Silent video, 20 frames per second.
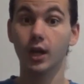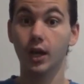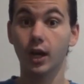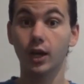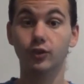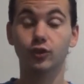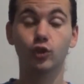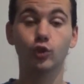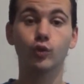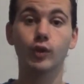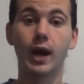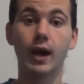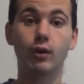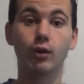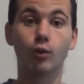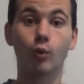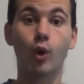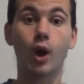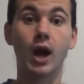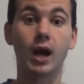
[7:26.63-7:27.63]
a
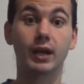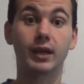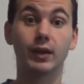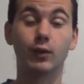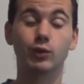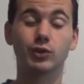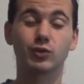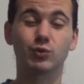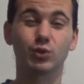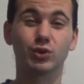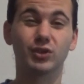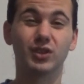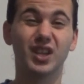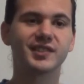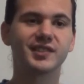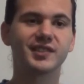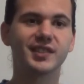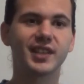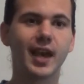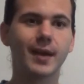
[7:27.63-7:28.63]
2-hour walk, which was
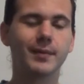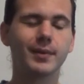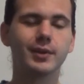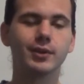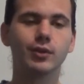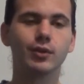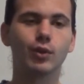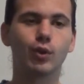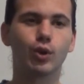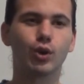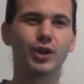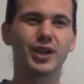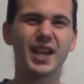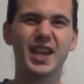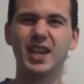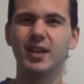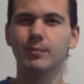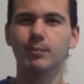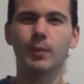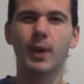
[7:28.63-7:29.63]
7 or
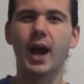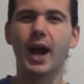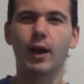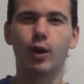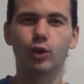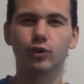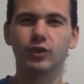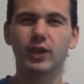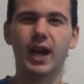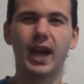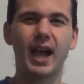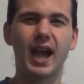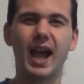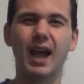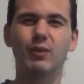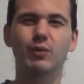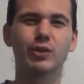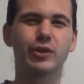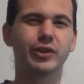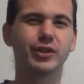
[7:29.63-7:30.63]
8 miles.
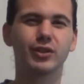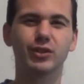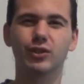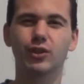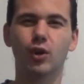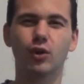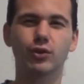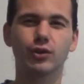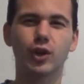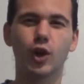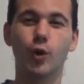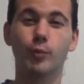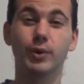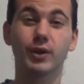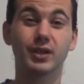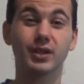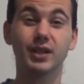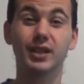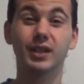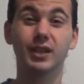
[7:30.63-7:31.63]
I really don't know,
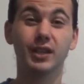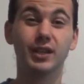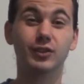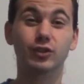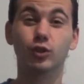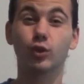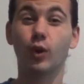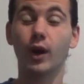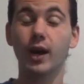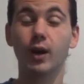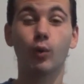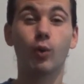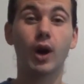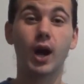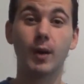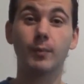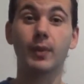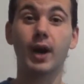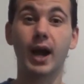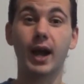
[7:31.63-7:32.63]
but it's quite a
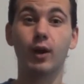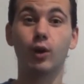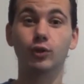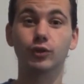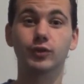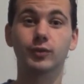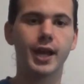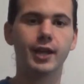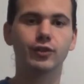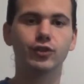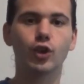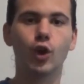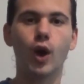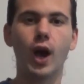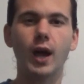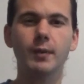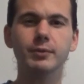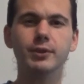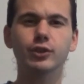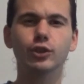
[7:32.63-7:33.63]
lot of miles. And so
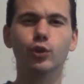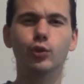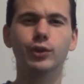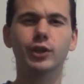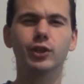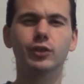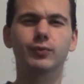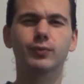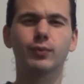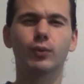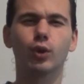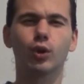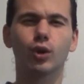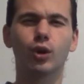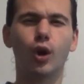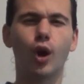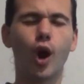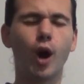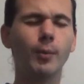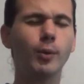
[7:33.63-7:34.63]
I've been doing this
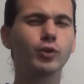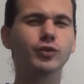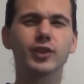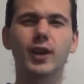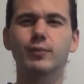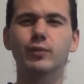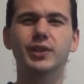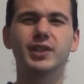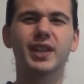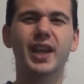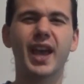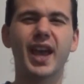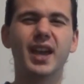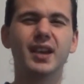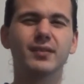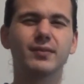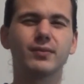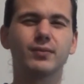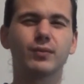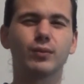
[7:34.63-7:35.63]
for almost every
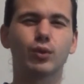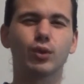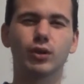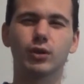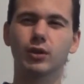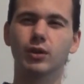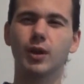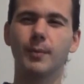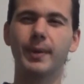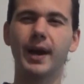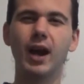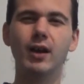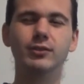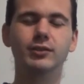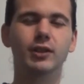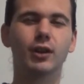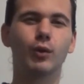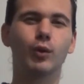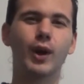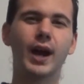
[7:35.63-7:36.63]
day for
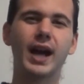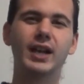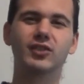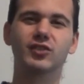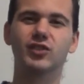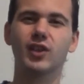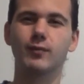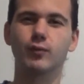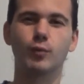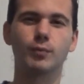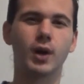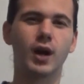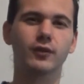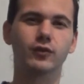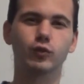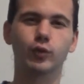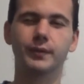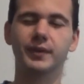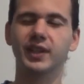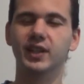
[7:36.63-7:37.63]
about the last several
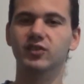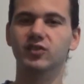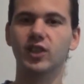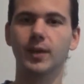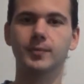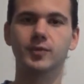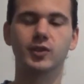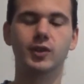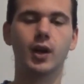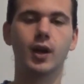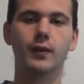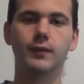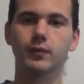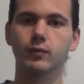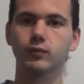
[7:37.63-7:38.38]
months, with the exception of